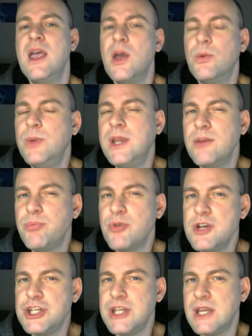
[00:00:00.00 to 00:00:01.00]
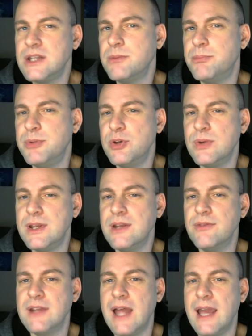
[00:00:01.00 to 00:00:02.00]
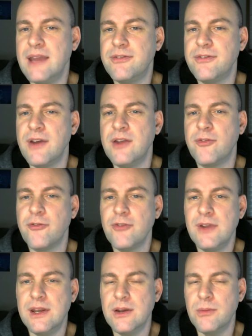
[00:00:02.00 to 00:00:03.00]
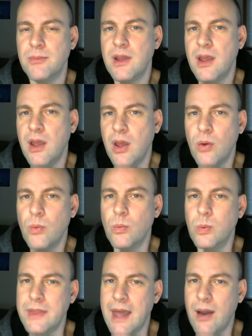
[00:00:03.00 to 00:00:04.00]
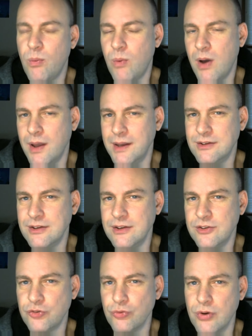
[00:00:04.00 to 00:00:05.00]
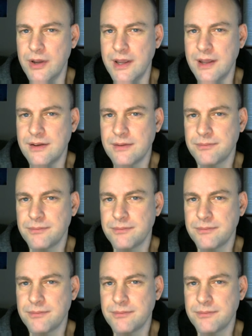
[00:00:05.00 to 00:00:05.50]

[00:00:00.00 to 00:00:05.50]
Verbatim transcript: We can appreciate the beauty of life and freedom without wanting to destroy it.